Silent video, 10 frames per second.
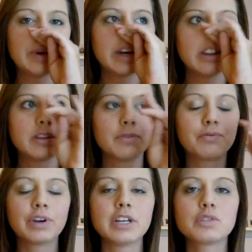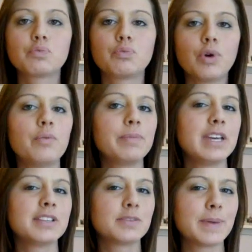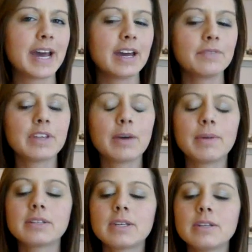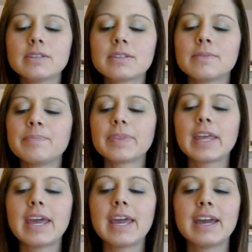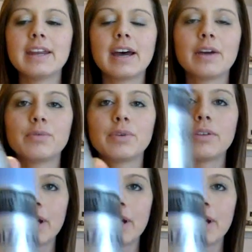but the frizz won't be as bad, if that makes sense. And I really